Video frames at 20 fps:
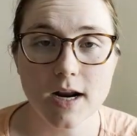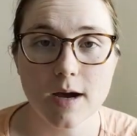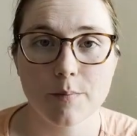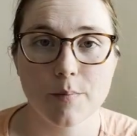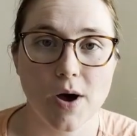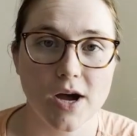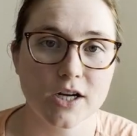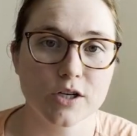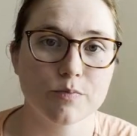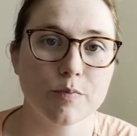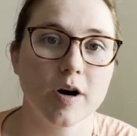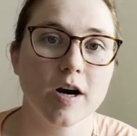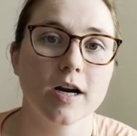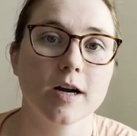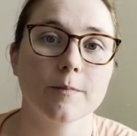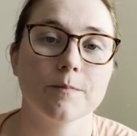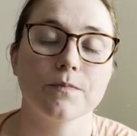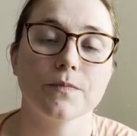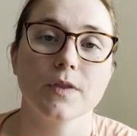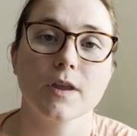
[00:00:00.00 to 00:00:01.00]
on Poshmark,
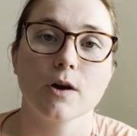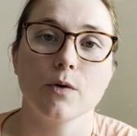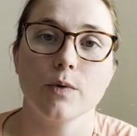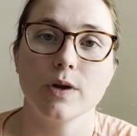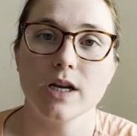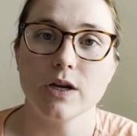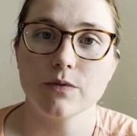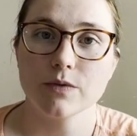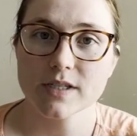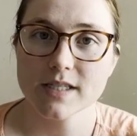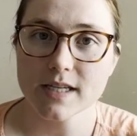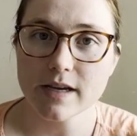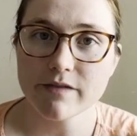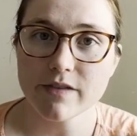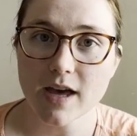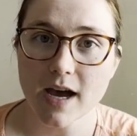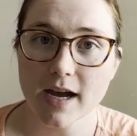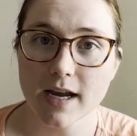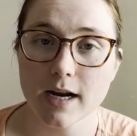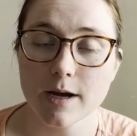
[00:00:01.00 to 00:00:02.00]
when you receive
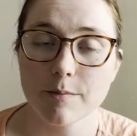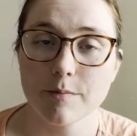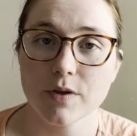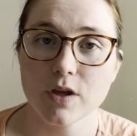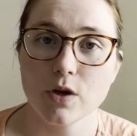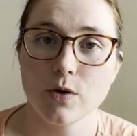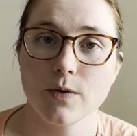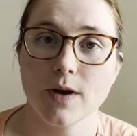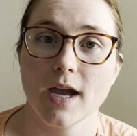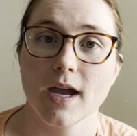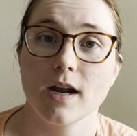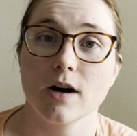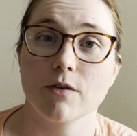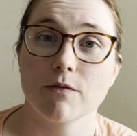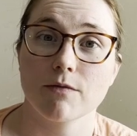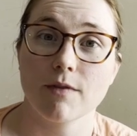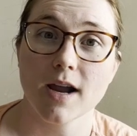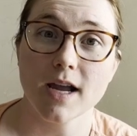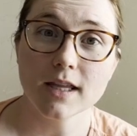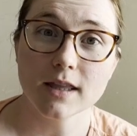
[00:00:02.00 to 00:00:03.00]
the item, you can
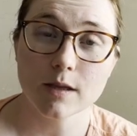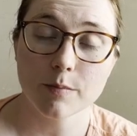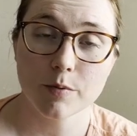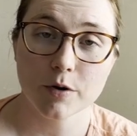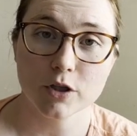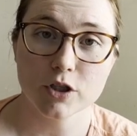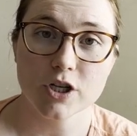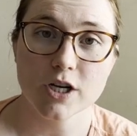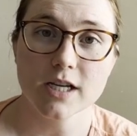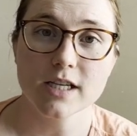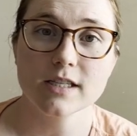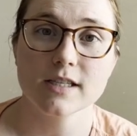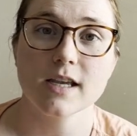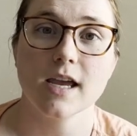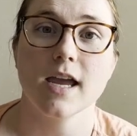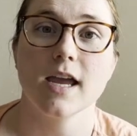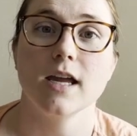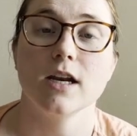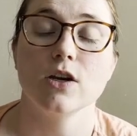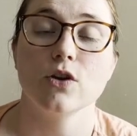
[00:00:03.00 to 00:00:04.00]
rate the purchase
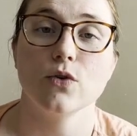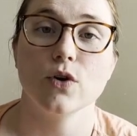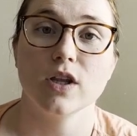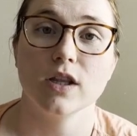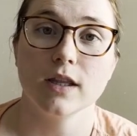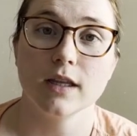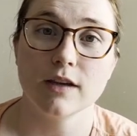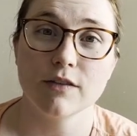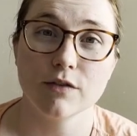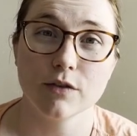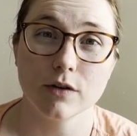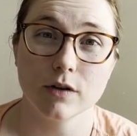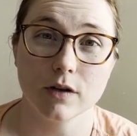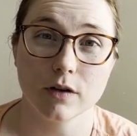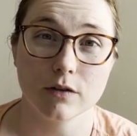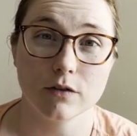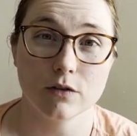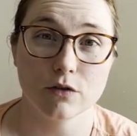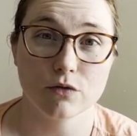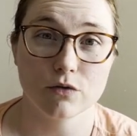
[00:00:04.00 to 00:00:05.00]
and you can leave a
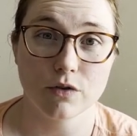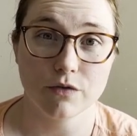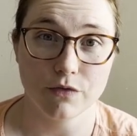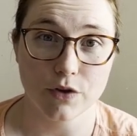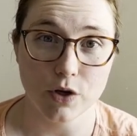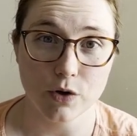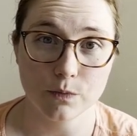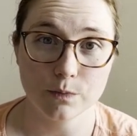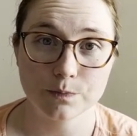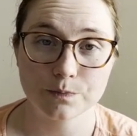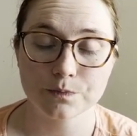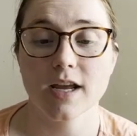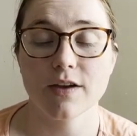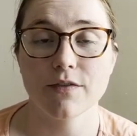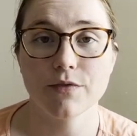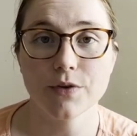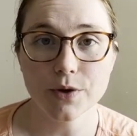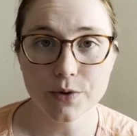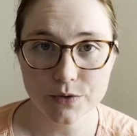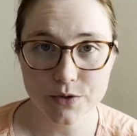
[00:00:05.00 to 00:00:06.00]
little review. If
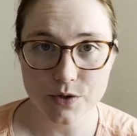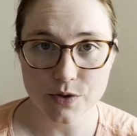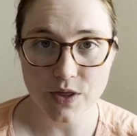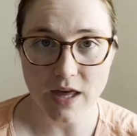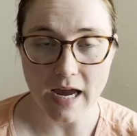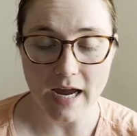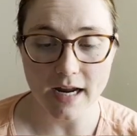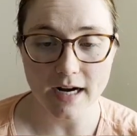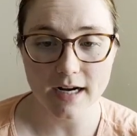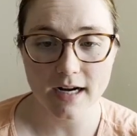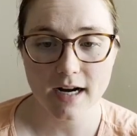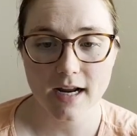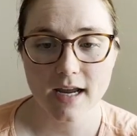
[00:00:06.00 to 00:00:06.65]
you do that,